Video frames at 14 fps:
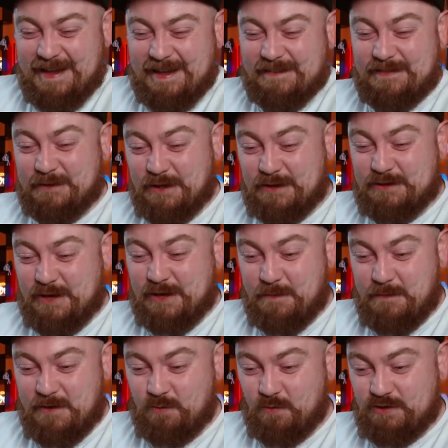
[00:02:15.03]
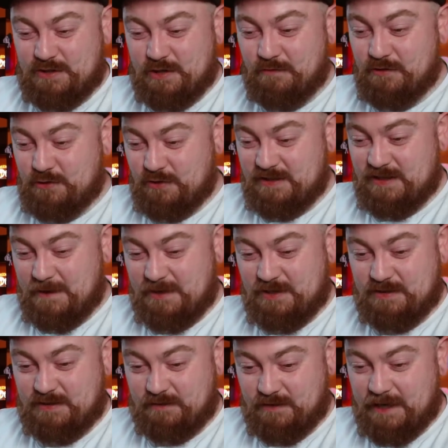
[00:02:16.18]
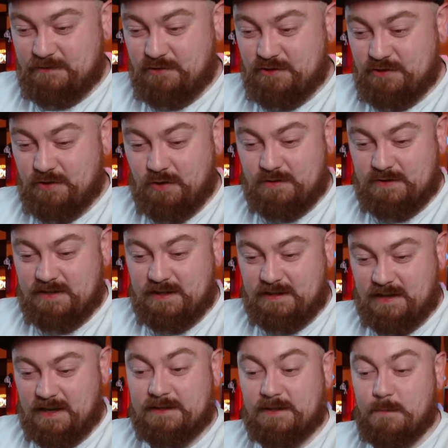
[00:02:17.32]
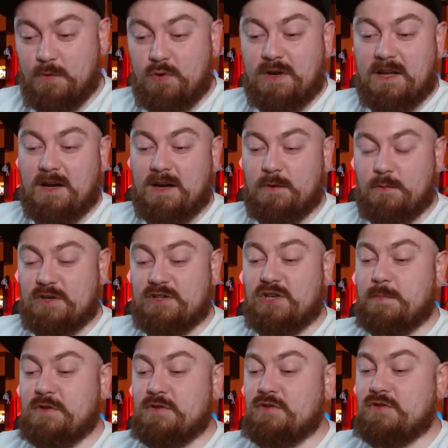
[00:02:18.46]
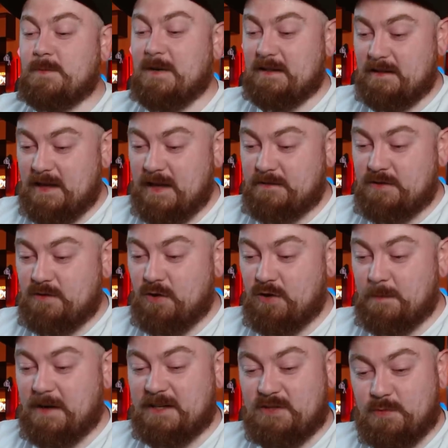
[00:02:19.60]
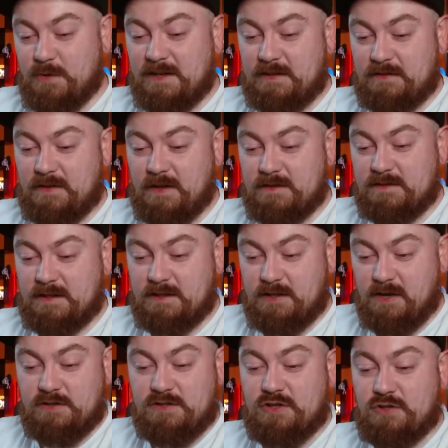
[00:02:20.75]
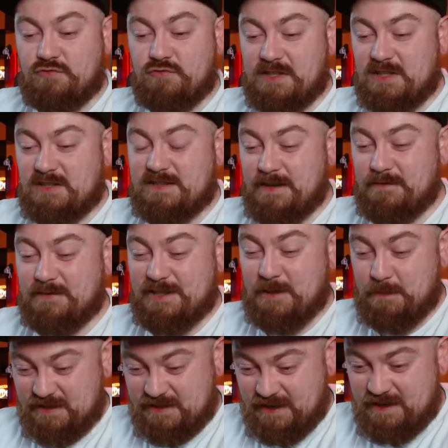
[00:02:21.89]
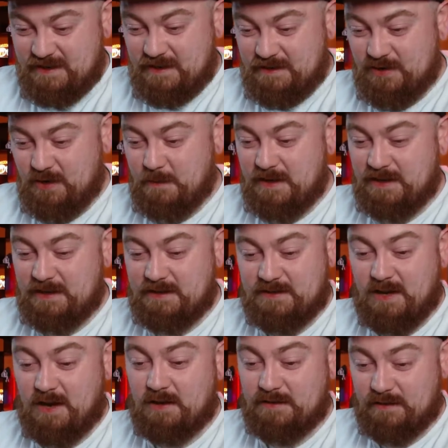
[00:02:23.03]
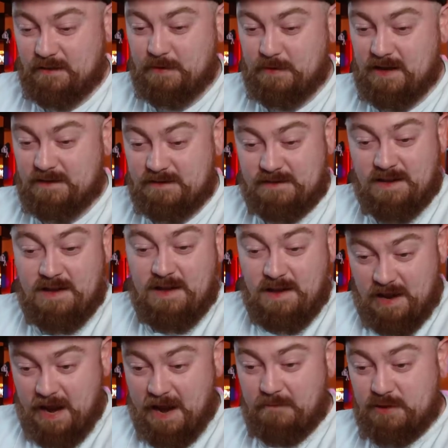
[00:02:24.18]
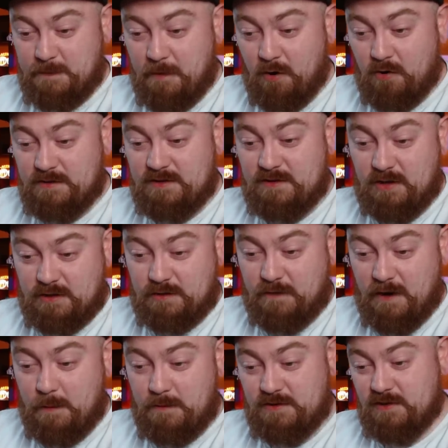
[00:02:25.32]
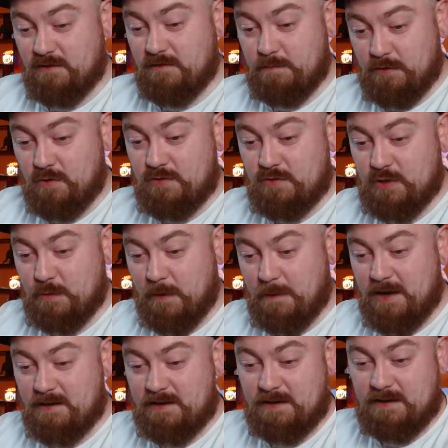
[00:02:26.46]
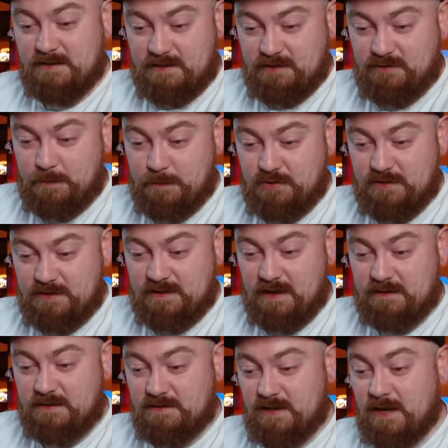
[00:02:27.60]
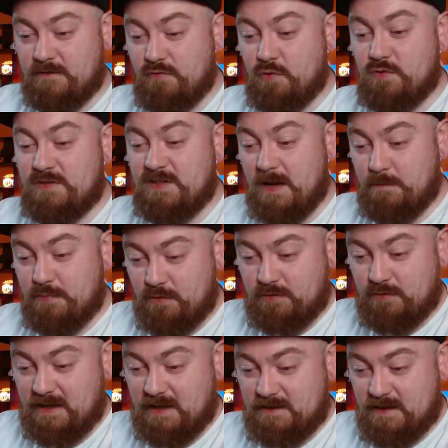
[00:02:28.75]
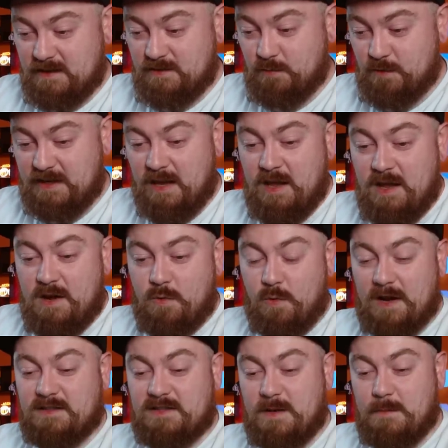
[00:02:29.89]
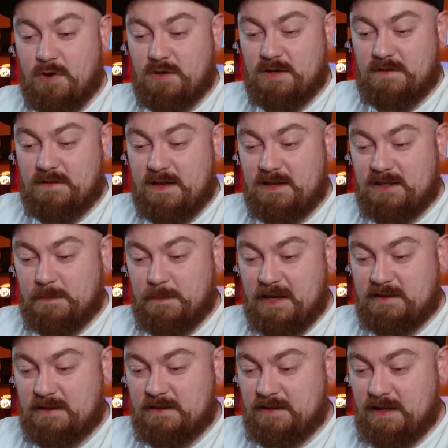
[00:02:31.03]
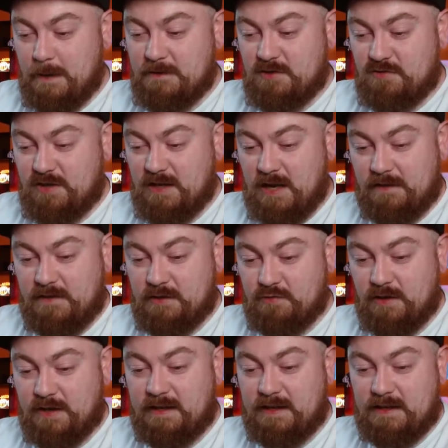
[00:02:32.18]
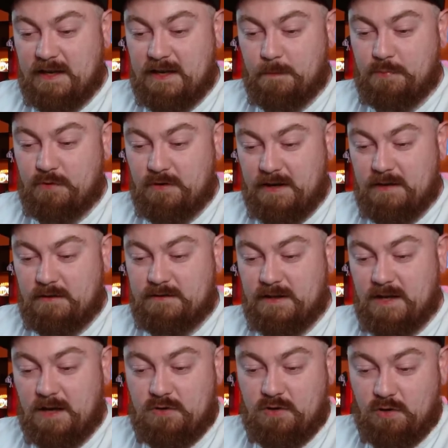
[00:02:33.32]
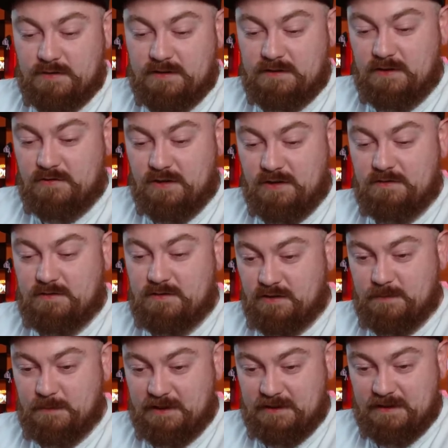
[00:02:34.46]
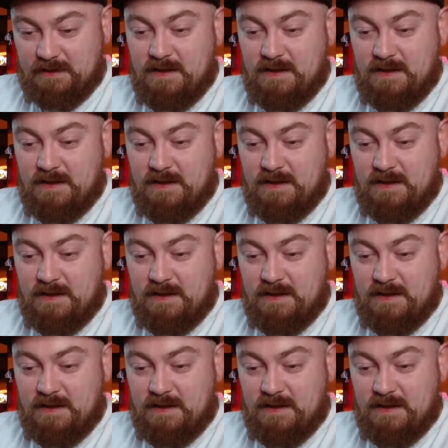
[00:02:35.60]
The Dutch government wants to reduce emissions of nitrogen oxide and ammonia, which are produced by livestock, by 2030. Cuts could reach 70% in some areas under the plans. In response, Dutch farmers have blocked supermarkets, distribution centres, and roads in protest this week. Wednesday morning, they are expected to demonstrate at the Groningen Airport Elde, according to Dutch media.